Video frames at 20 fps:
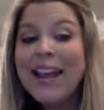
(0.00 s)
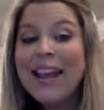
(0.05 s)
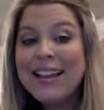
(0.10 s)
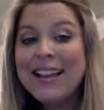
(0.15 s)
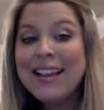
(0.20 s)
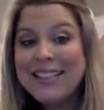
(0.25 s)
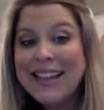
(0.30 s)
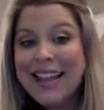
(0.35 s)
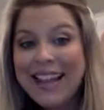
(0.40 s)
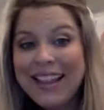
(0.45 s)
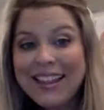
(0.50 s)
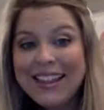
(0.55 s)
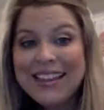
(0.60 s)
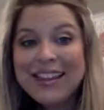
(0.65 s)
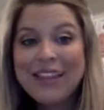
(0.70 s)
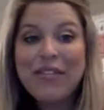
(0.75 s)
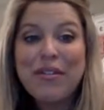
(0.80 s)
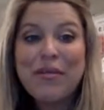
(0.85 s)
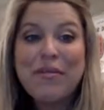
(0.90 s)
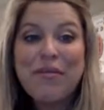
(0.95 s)
take the
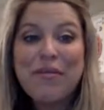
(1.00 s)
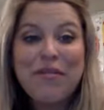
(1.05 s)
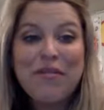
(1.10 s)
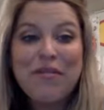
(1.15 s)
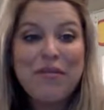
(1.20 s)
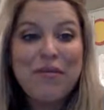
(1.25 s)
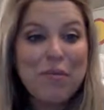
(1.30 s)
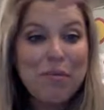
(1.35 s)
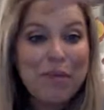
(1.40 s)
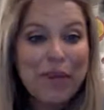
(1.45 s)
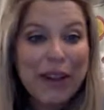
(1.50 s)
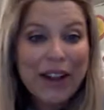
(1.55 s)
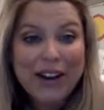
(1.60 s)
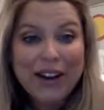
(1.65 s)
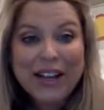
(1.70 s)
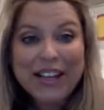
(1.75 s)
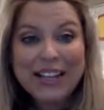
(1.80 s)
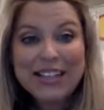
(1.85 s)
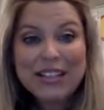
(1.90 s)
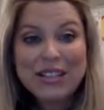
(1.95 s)
different
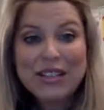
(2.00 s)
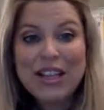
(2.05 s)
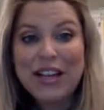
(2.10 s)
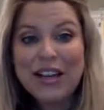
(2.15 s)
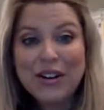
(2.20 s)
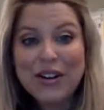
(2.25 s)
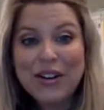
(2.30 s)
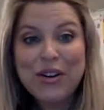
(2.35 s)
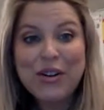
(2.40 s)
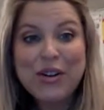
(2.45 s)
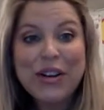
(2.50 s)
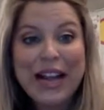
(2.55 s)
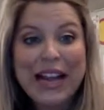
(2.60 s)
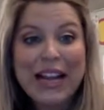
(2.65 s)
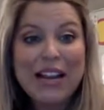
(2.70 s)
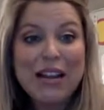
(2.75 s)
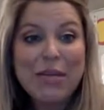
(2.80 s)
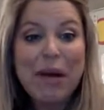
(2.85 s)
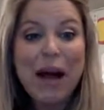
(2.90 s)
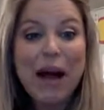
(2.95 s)
areas that are
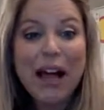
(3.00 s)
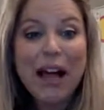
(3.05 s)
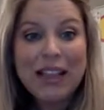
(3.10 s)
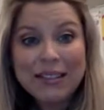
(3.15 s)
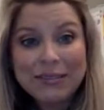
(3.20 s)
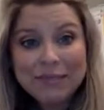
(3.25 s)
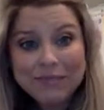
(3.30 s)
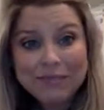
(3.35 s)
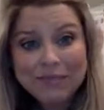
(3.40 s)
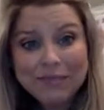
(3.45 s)
creating pollen